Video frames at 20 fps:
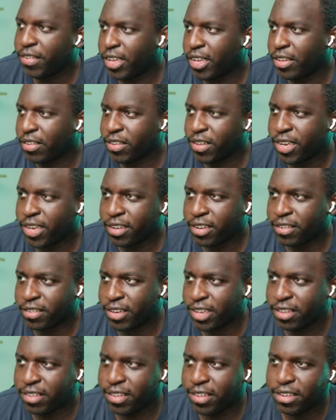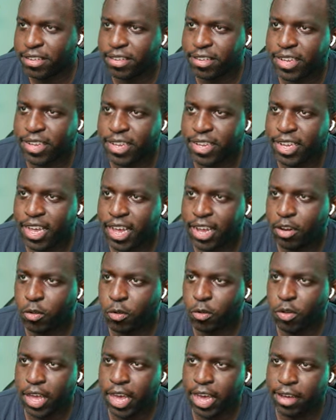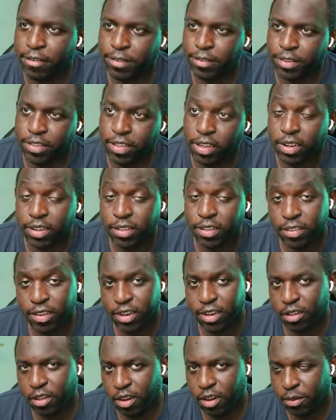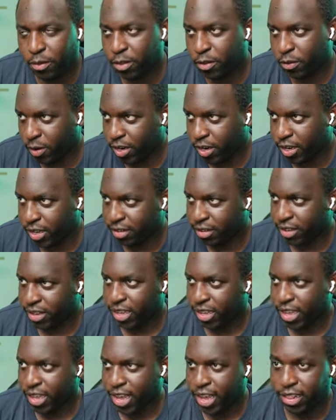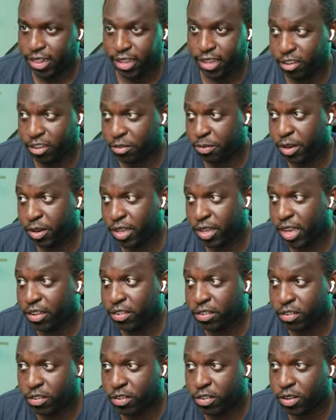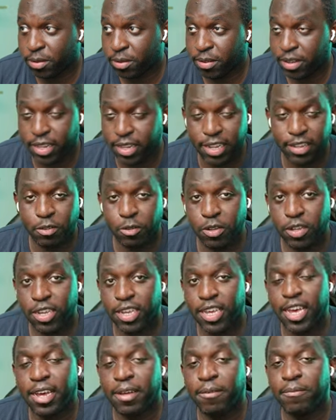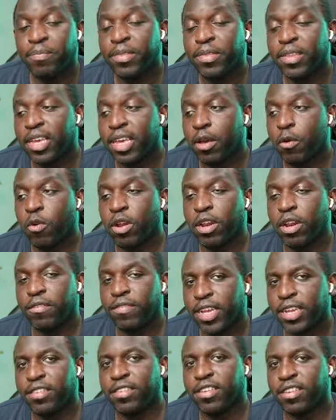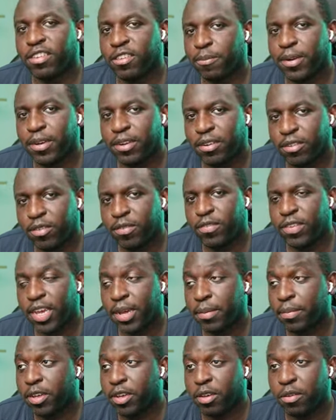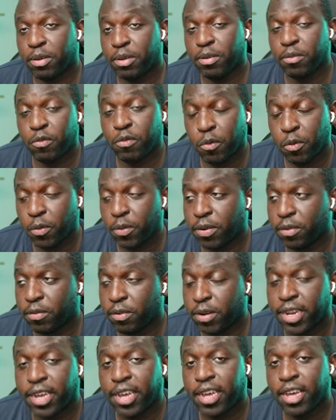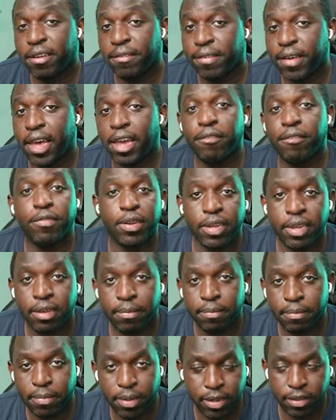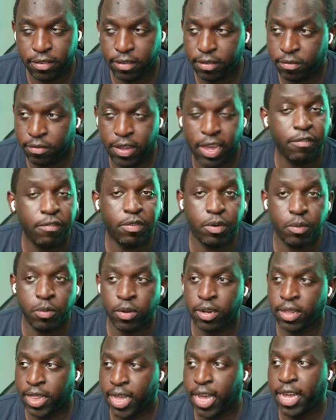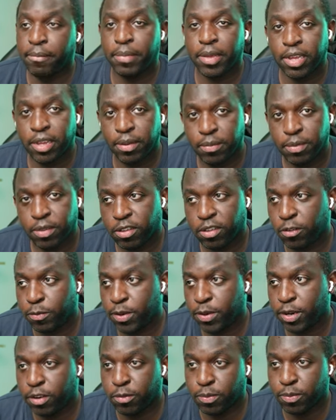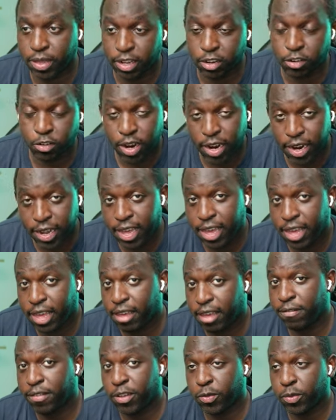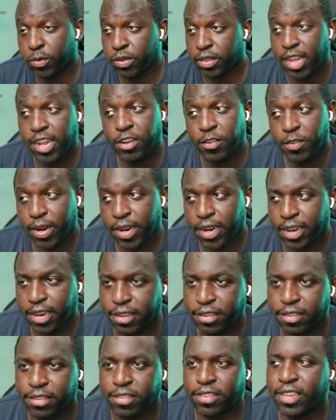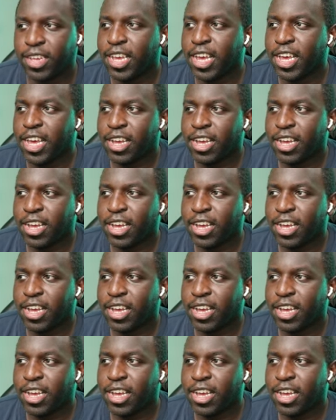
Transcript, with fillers: left-hand side doesn't exist, and all you have is the Einstein column on the right and the customer location chart, and that's all you get. What if that's the experience of Tableau going forward, right? For every person, for everyone, that becomes the experience. But they're trying it here first with data analysts